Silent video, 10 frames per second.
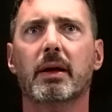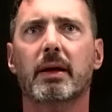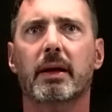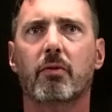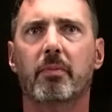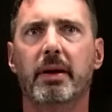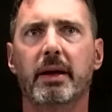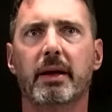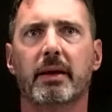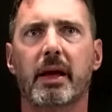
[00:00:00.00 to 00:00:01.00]
it will
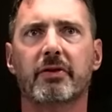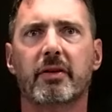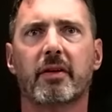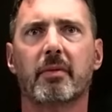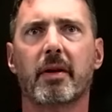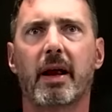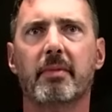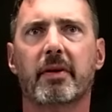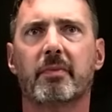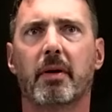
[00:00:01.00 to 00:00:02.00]
be Engineering
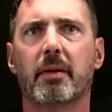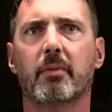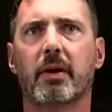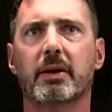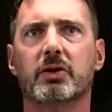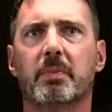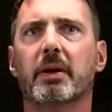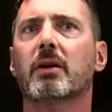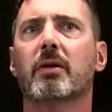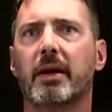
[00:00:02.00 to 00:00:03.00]
Thermodynamics by Moran and
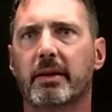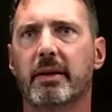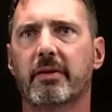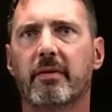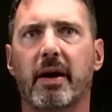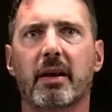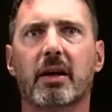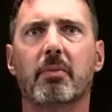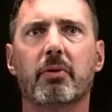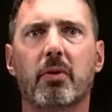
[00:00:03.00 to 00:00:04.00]
Shaipro, and they've added a
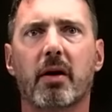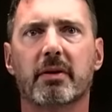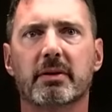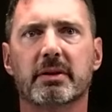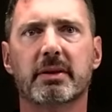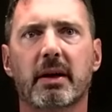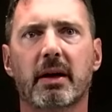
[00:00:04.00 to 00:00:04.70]
couple new authors.